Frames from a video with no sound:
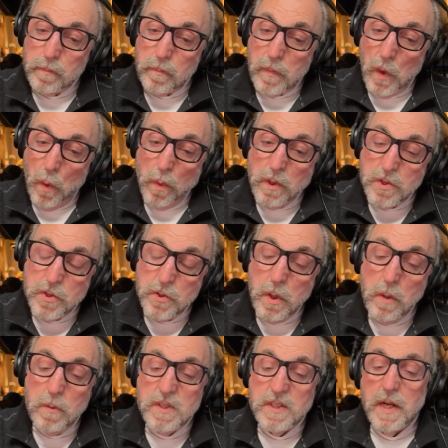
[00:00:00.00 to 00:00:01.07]
when the shooting
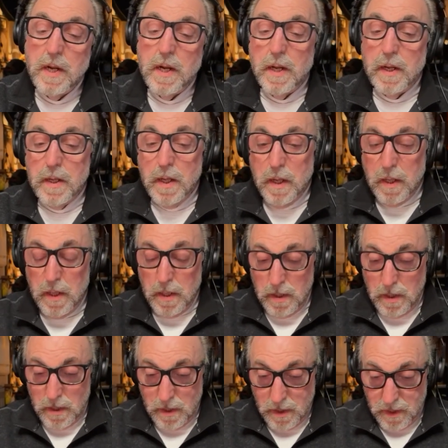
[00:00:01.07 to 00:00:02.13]
was done,
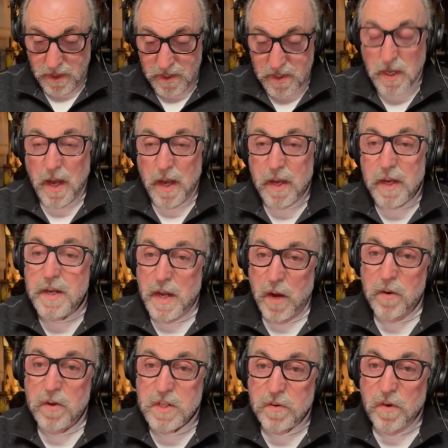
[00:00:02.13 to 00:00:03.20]
this guy,
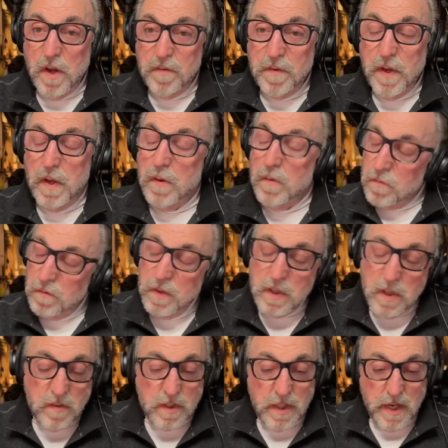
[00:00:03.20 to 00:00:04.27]
Darren Serafian, really,
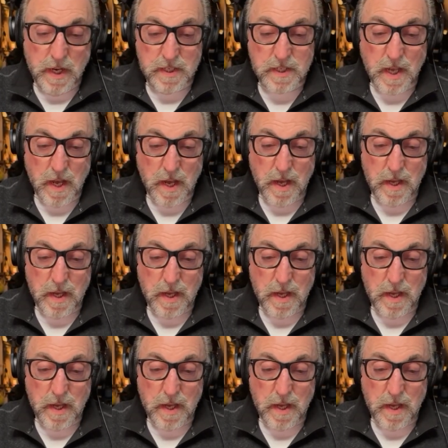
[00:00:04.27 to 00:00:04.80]
really nice guy,